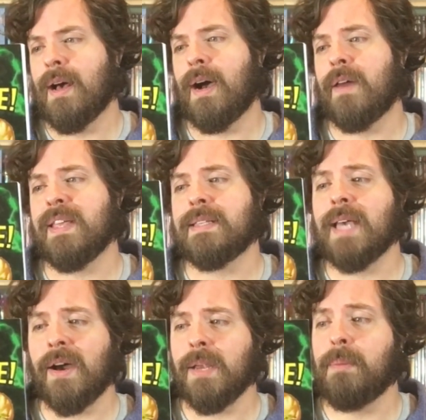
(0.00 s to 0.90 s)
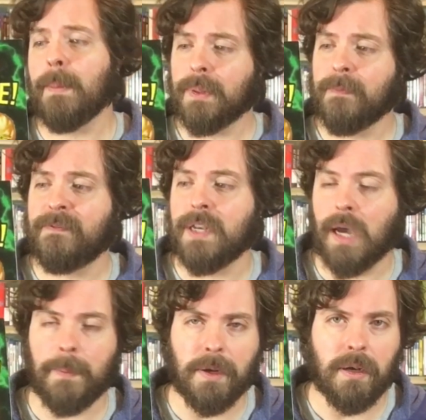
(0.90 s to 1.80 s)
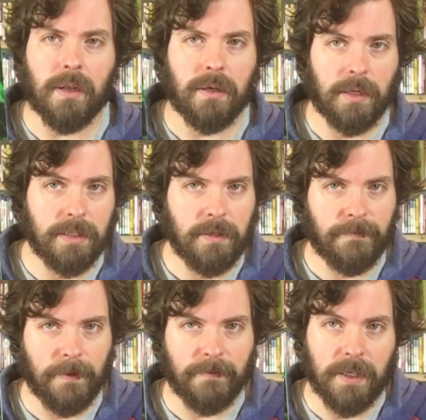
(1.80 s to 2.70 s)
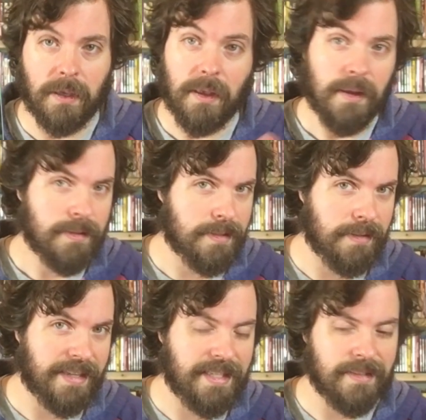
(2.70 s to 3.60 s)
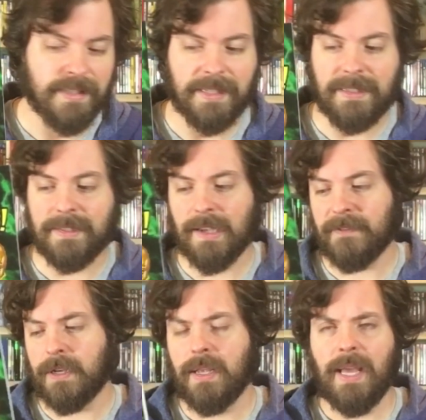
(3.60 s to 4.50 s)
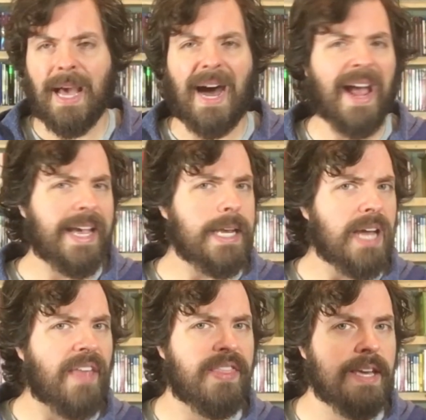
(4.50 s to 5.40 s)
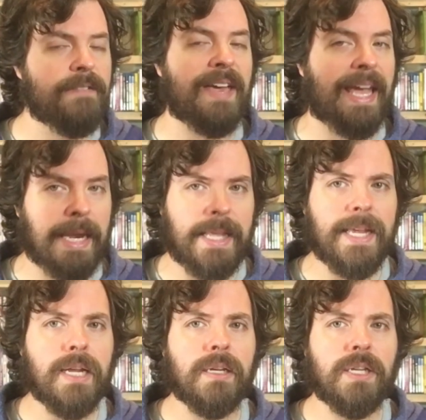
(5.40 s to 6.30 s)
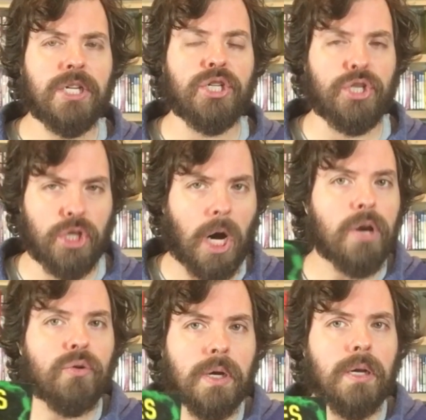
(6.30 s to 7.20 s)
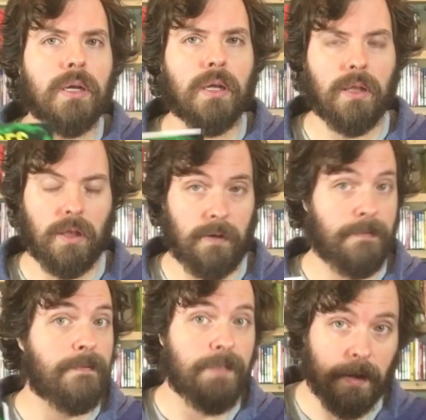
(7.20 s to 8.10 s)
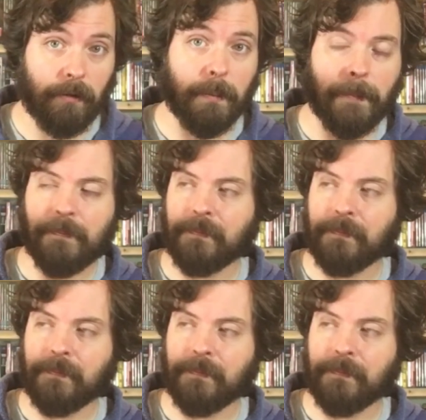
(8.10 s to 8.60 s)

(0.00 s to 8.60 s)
uh, The Italian Peplum Phenomenon, 1950 to 1967. I cannot think of any genre of film